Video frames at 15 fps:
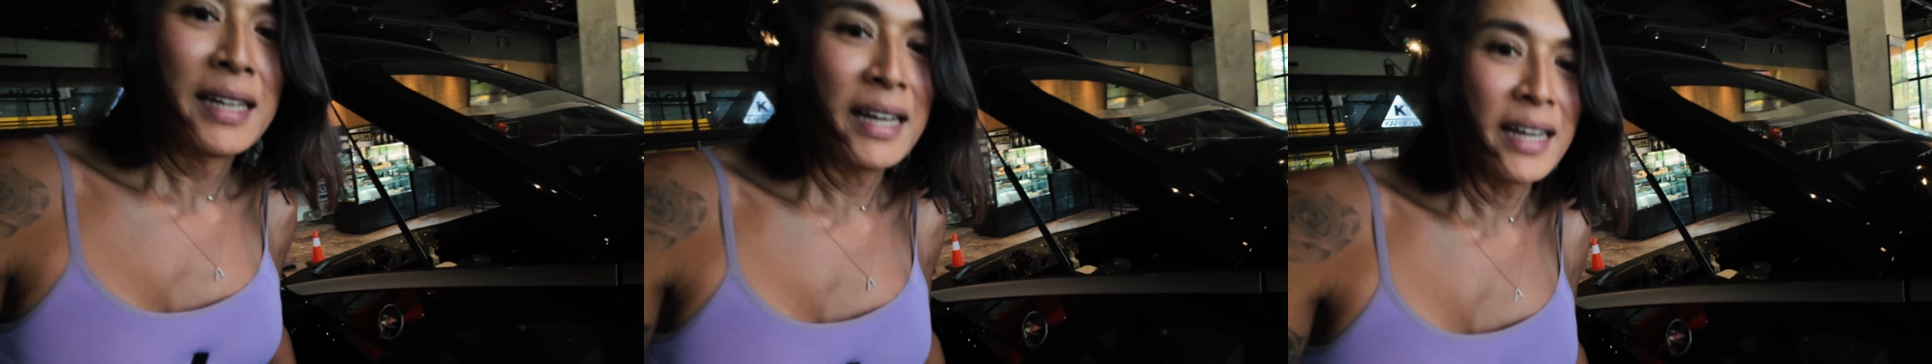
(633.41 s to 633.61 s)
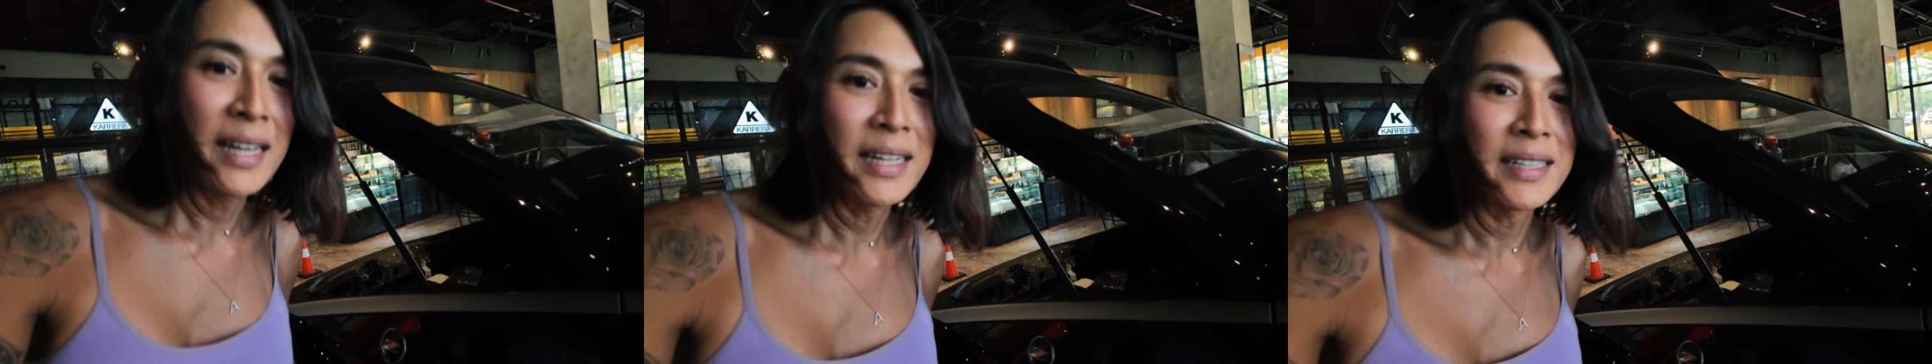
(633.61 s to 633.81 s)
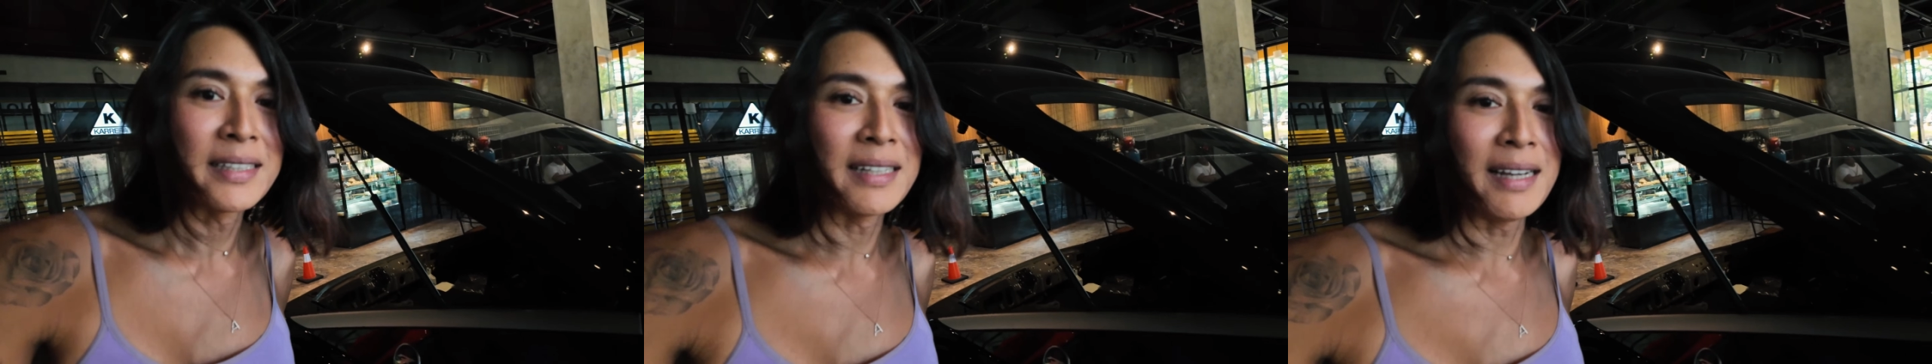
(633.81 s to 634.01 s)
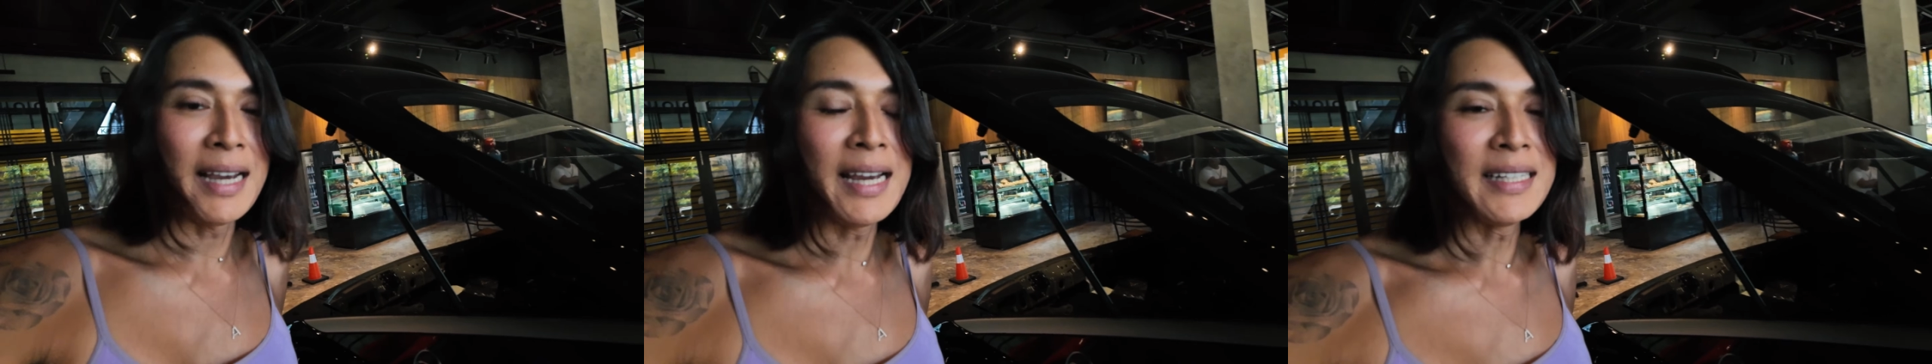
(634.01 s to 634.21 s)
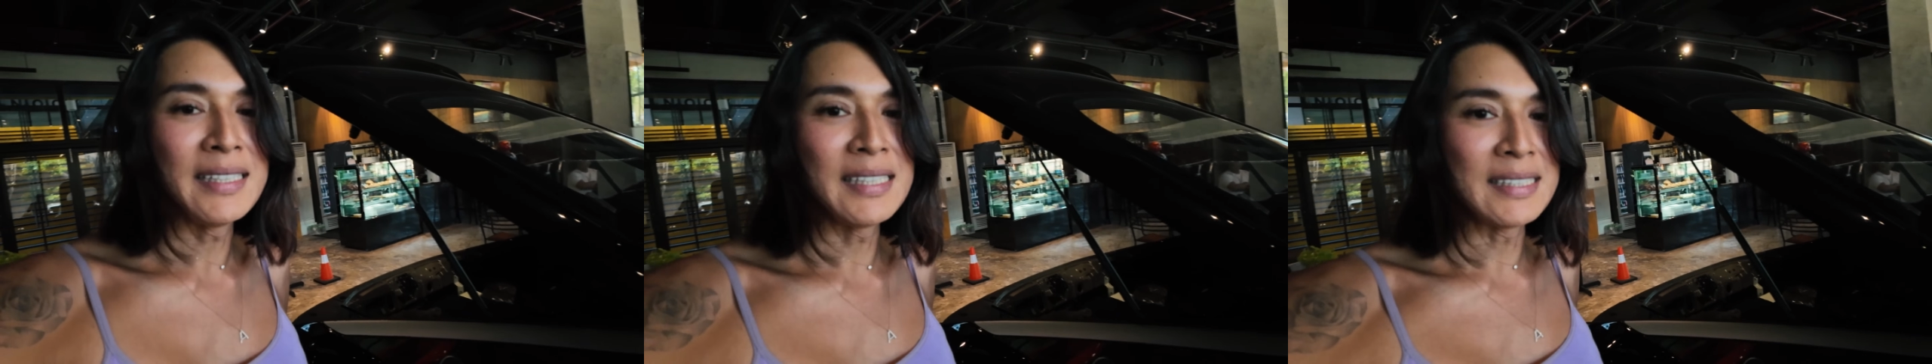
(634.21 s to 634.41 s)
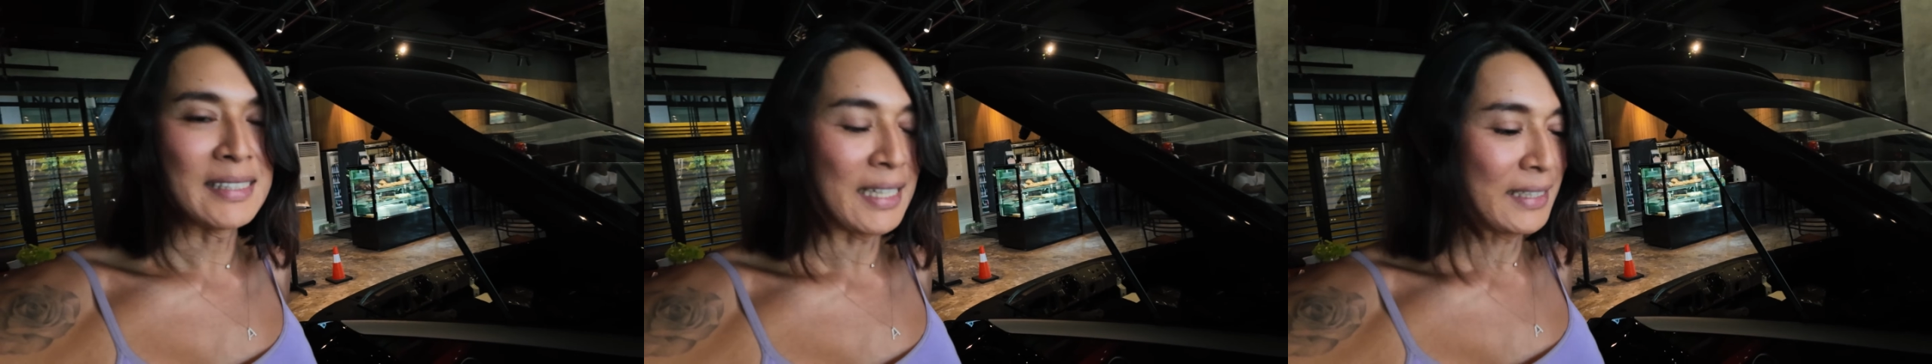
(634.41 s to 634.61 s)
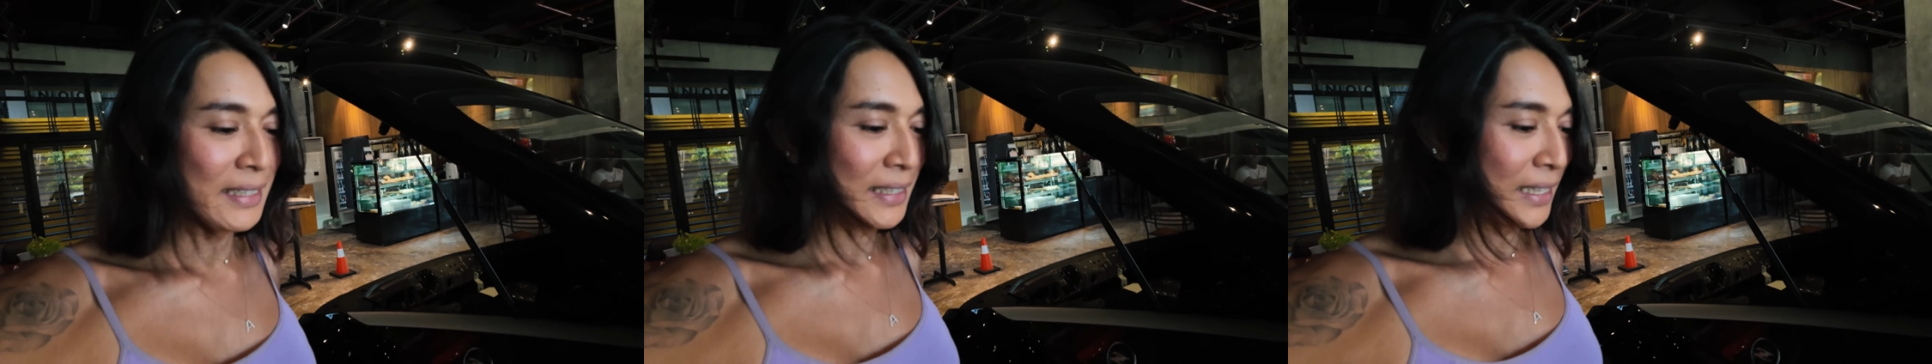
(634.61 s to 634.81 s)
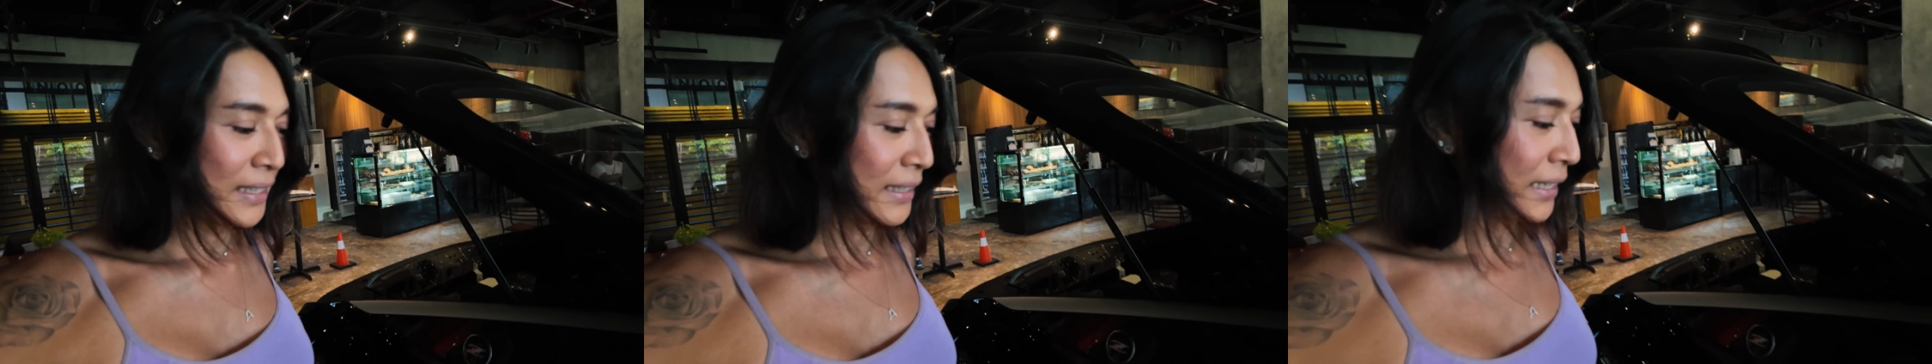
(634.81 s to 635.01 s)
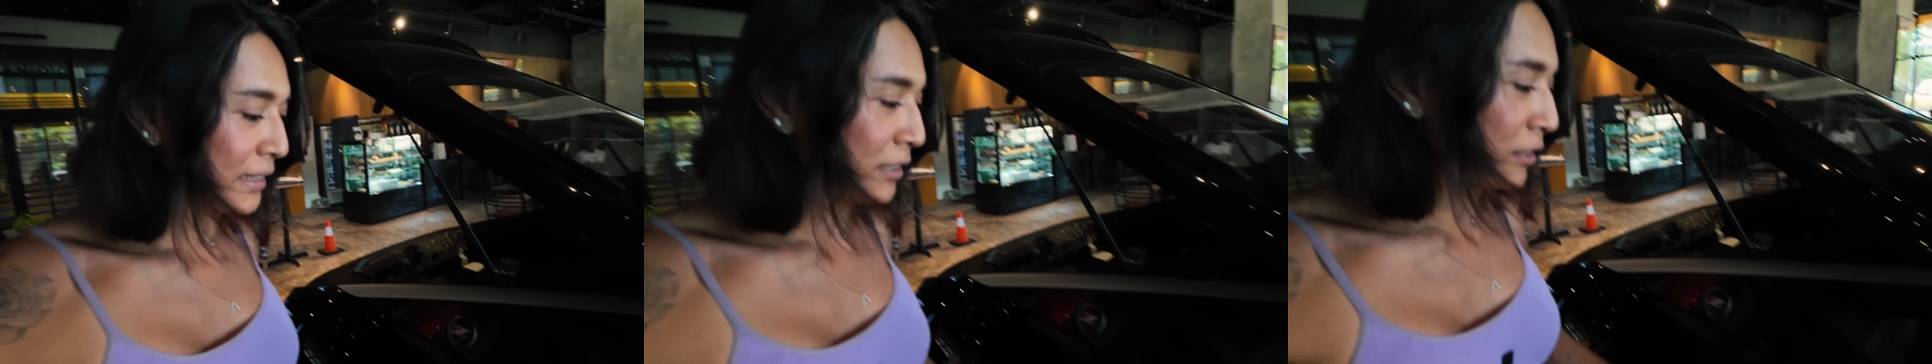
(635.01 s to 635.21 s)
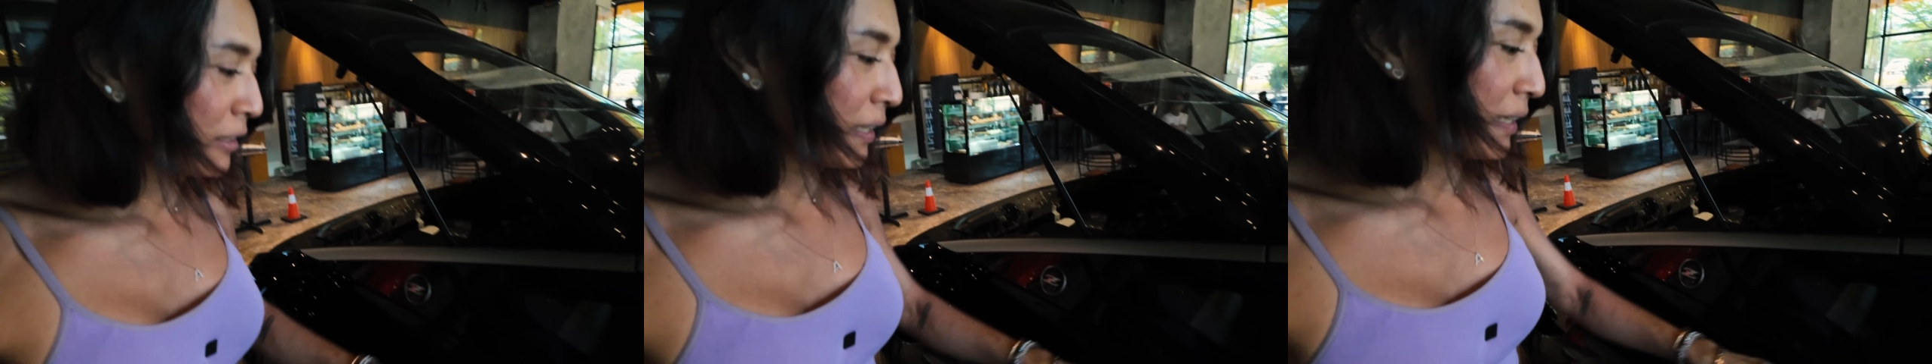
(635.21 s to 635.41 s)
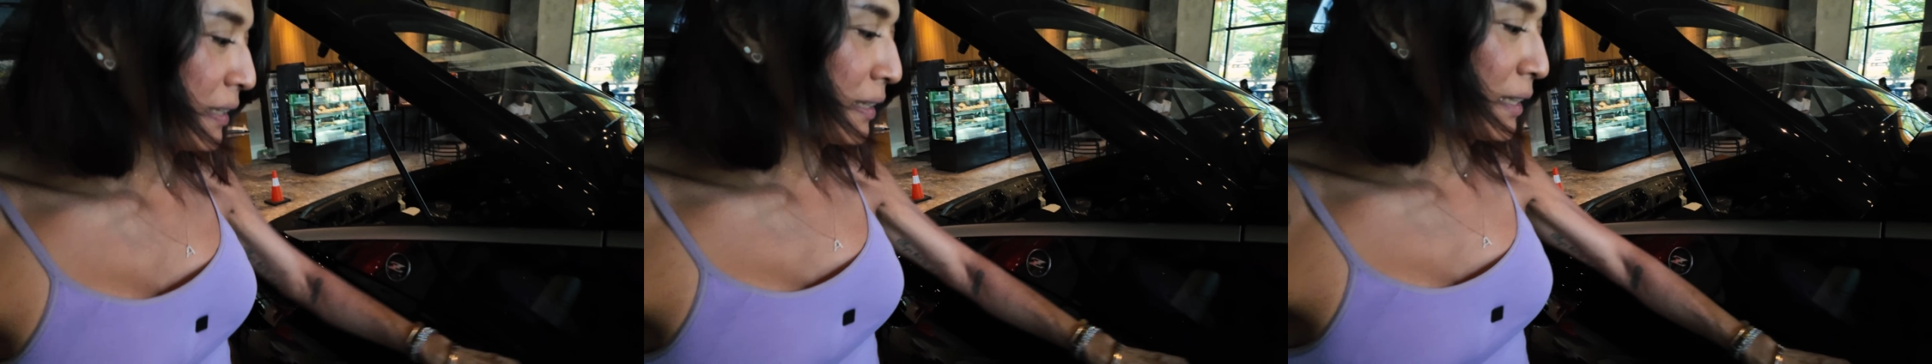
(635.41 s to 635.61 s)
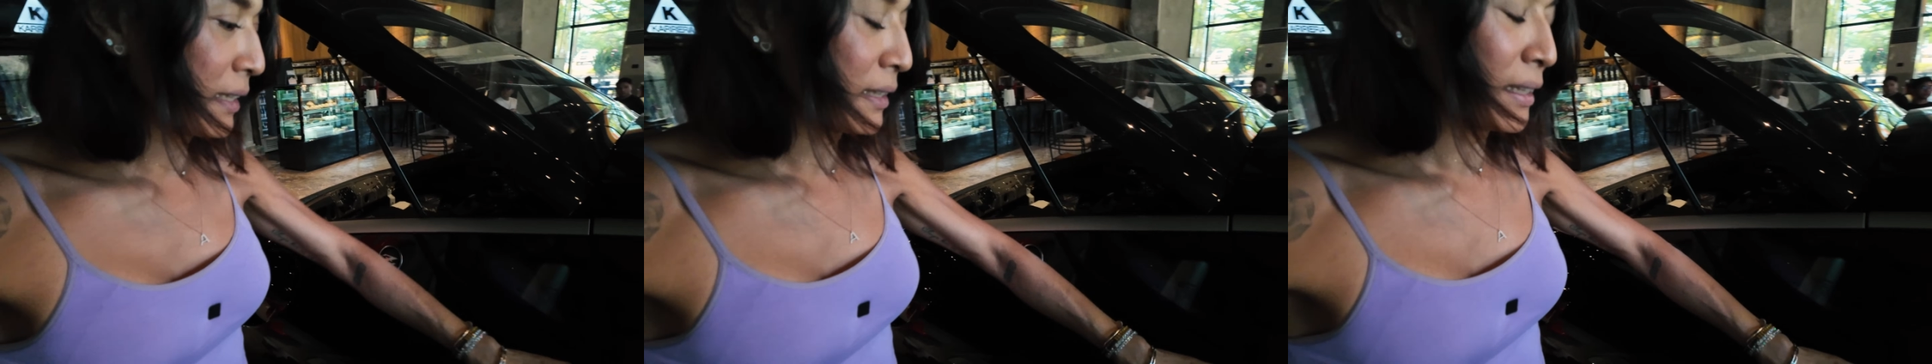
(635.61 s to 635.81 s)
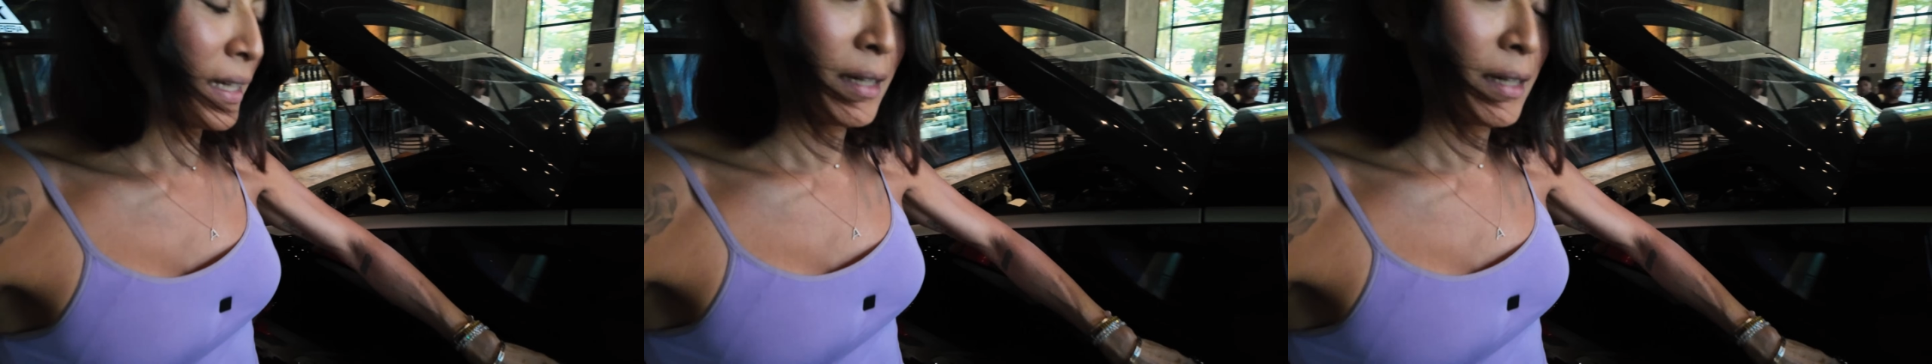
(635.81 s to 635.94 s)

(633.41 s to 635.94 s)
and I had this idea yesterday that